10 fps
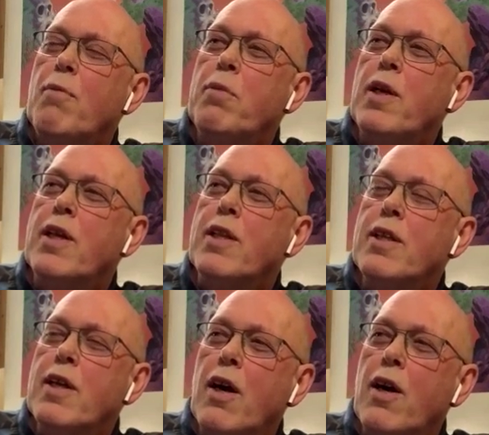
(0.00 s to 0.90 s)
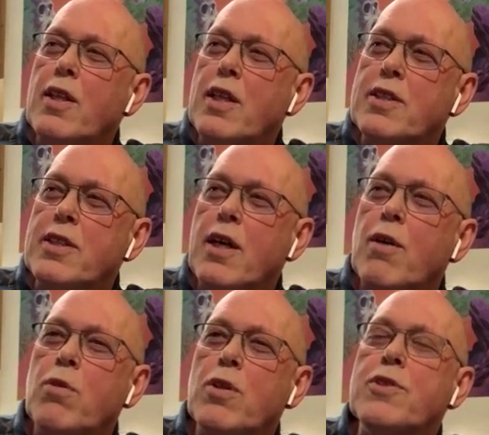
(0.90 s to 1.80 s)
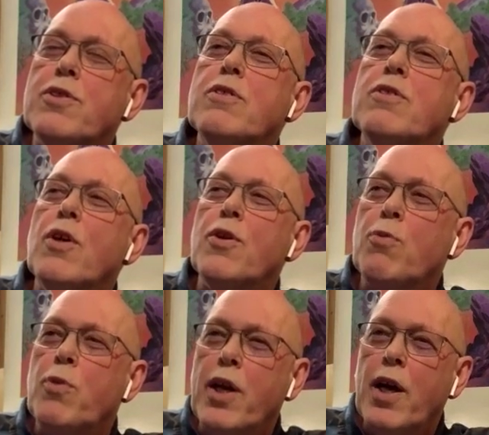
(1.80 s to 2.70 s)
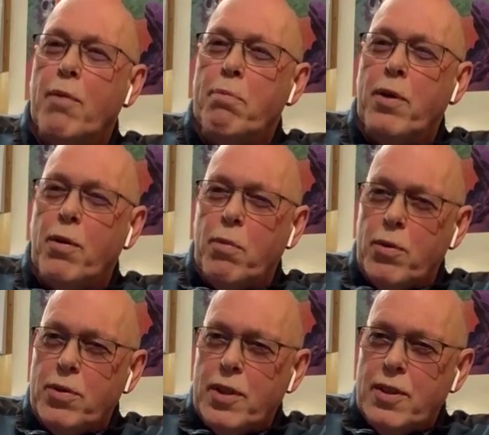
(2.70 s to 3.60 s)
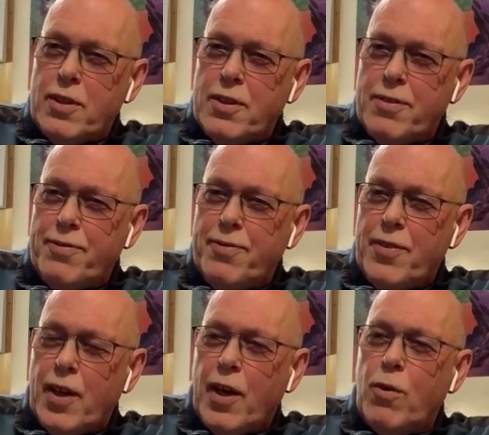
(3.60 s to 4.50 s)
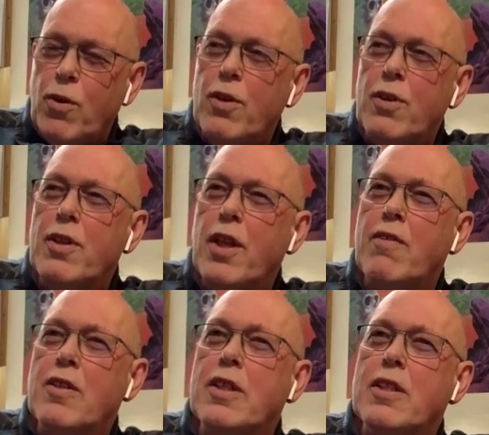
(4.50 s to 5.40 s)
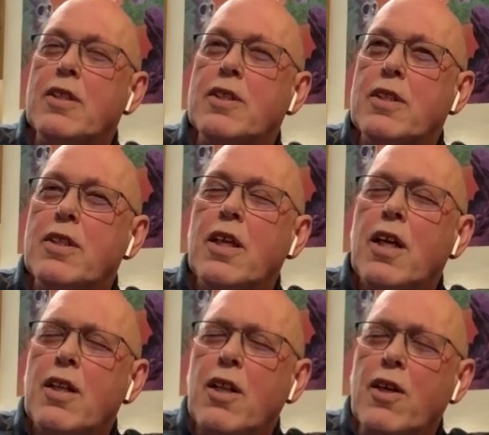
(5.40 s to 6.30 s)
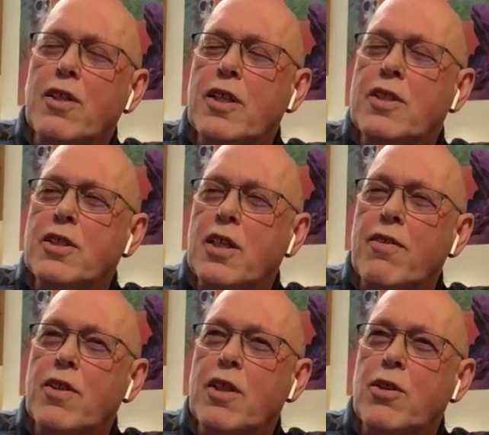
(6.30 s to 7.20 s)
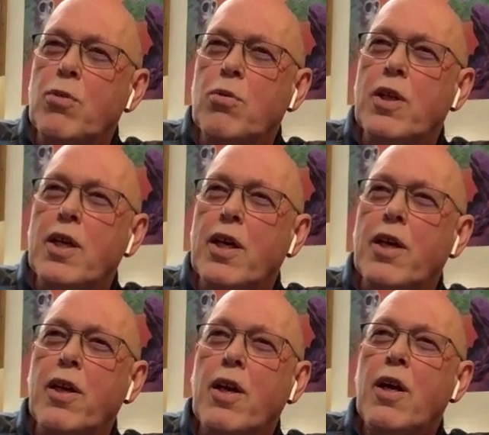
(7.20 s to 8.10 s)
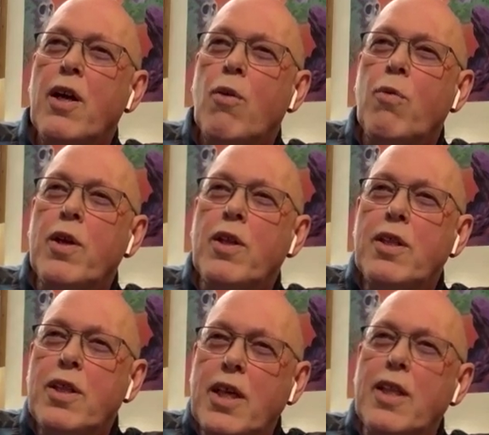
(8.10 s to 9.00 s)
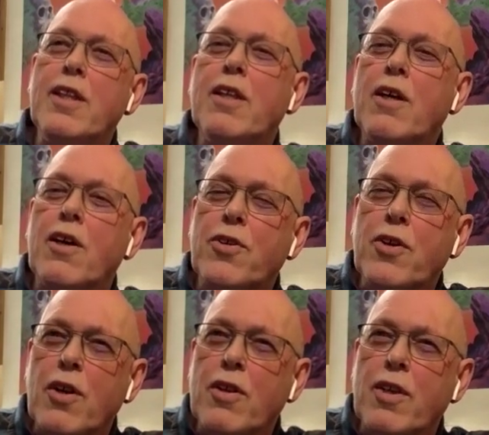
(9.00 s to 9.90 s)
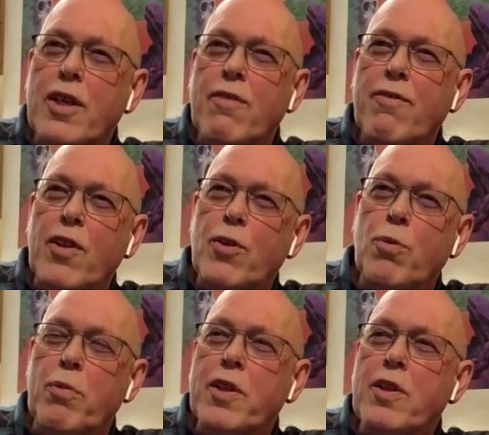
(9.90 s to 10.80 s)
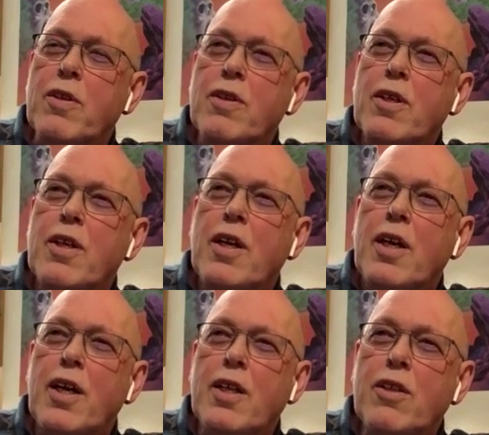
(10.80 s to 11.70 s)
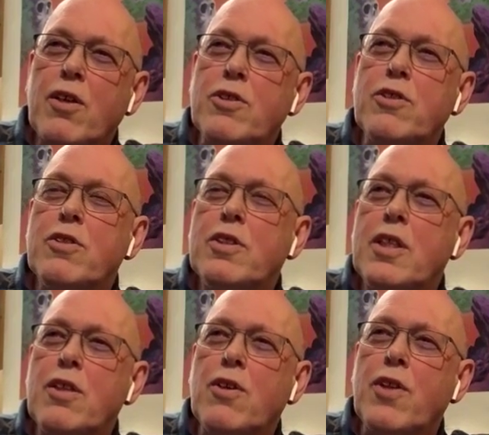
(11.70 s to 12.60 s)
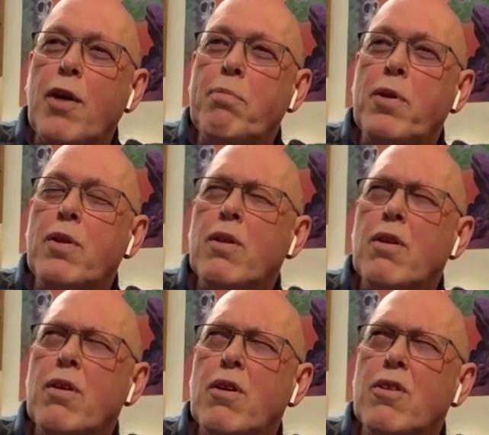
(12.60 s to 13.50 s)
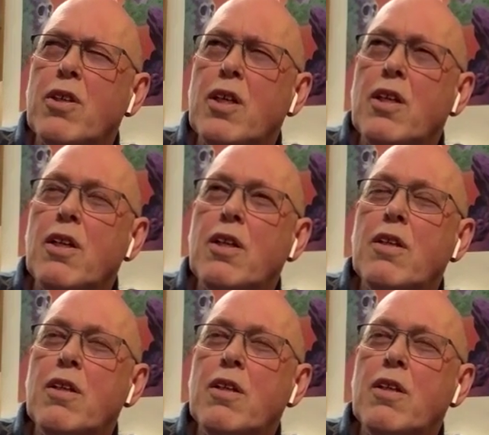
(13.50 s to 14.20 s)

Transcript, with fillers: be a little kind and say I was not very happy about it. I called nineteen seventy-two the year we didn't got color in Fantomet. It just did not happen until